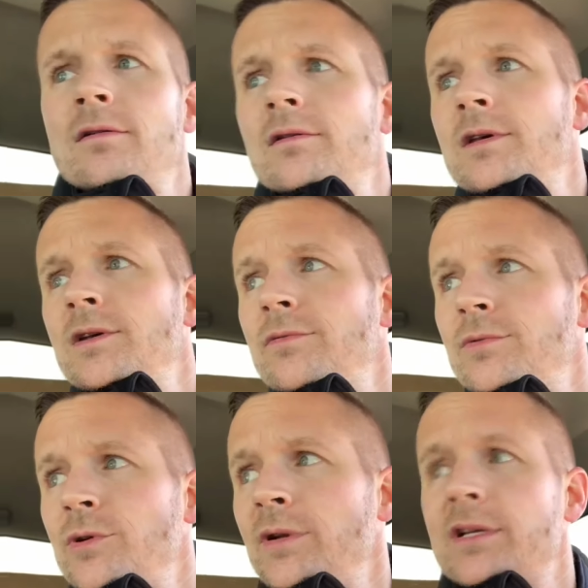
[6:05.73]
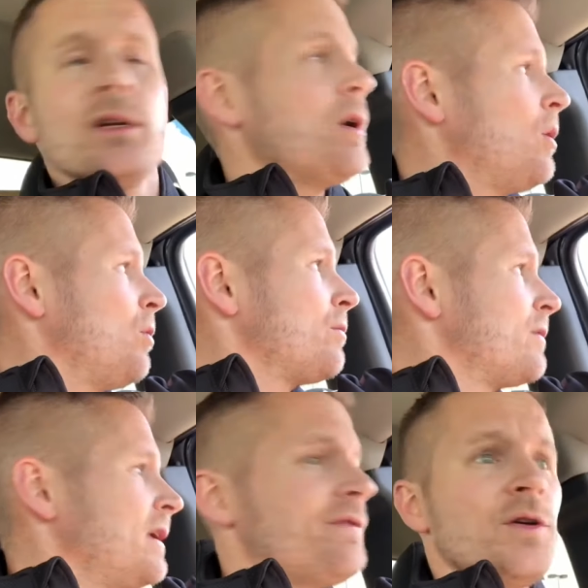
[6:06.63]
You need to know
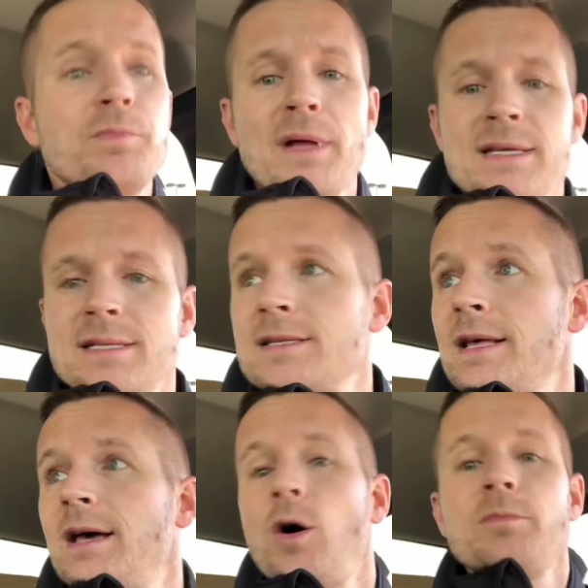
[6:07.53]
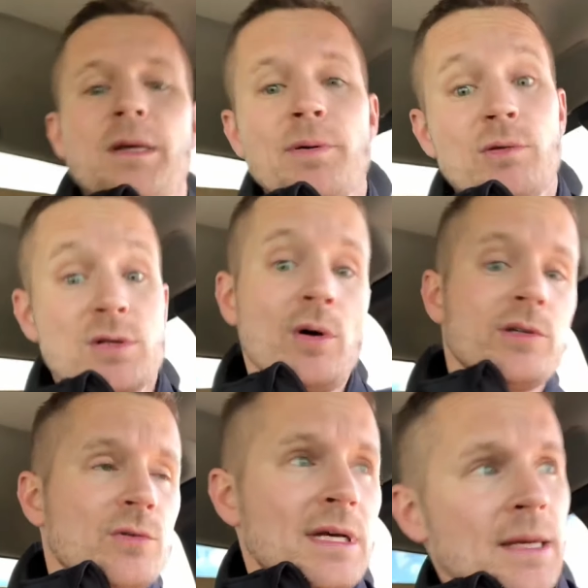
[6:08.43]
the few places that Home Depot is going
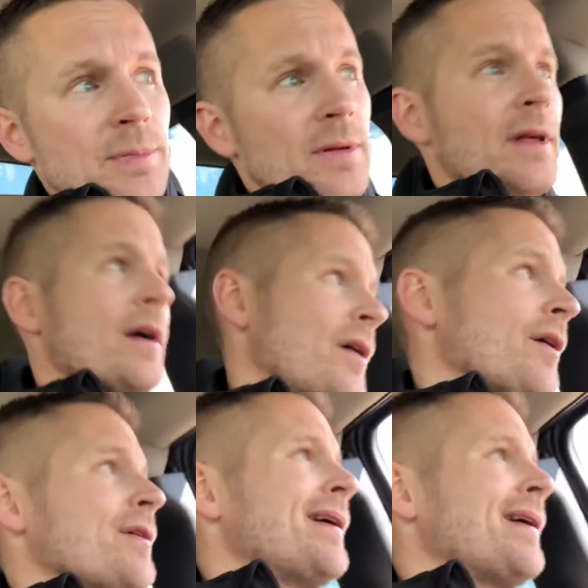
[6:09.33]
to keep their